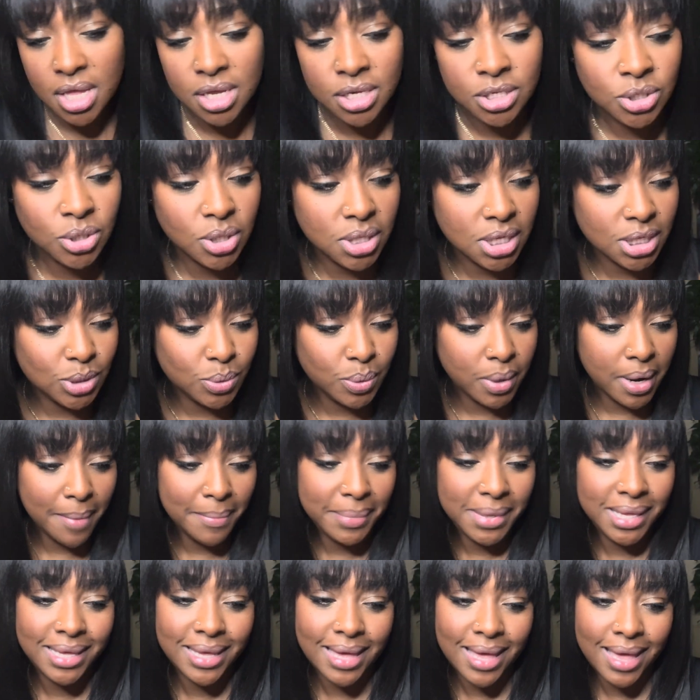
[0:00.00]
So that's what
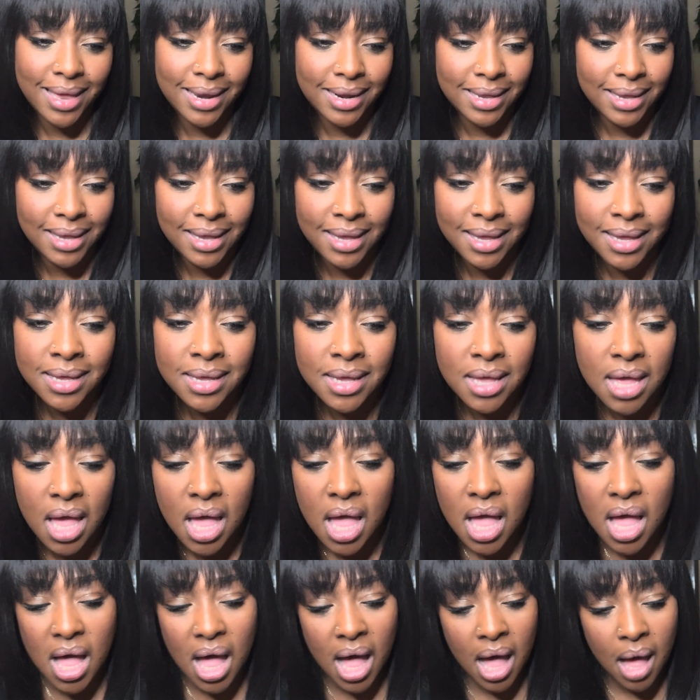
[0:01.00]
I'm getting.
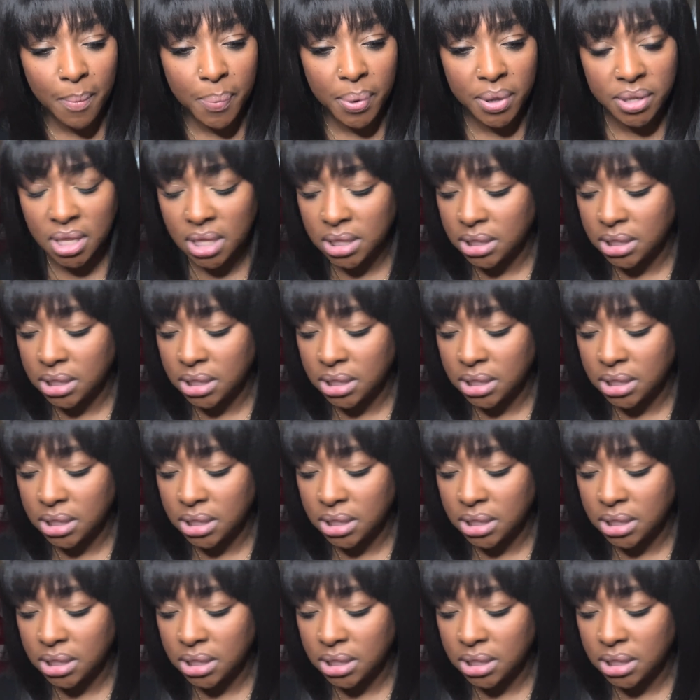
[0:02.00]
I'll pull